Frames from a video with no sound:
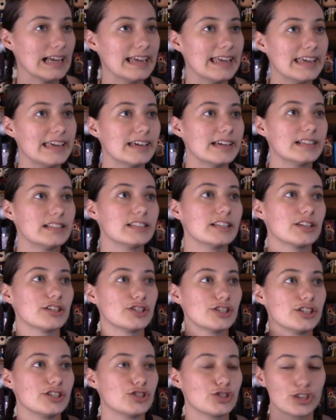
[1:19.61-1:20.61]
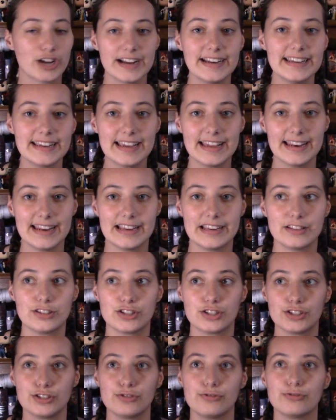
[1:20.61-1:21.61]
And she's trying to get
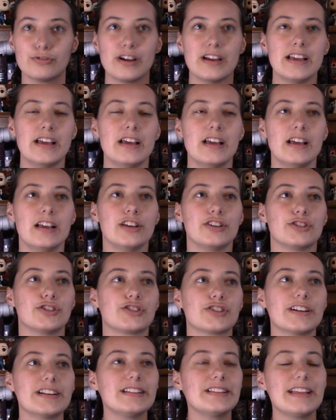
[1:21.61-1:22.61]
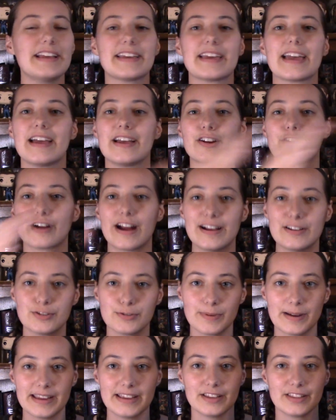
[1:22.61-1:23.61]
into... She's trying to, like,
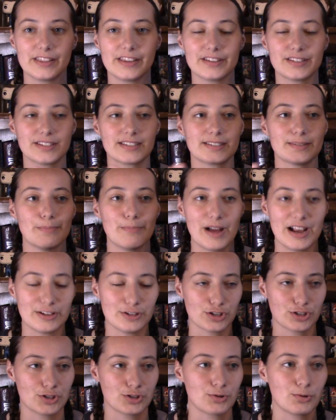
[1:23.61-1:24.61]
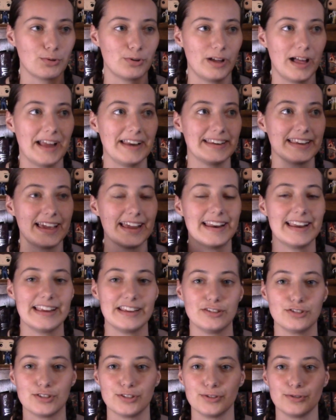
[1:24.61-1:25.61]
graduate this magic school and get
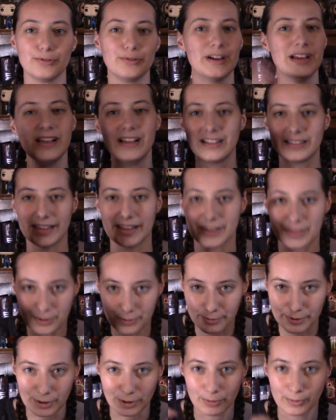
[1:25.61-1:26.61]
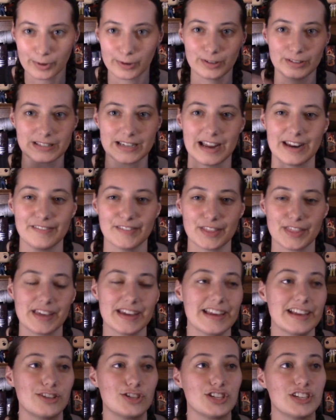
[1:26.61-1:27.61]
into, like, the real world kind of a
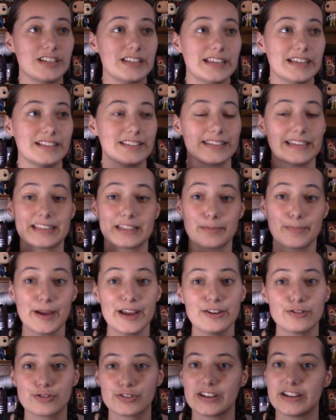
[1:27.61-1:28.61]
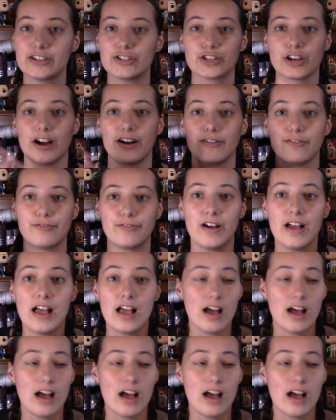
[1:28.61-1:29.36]
thing, and she needs, like, the patronage of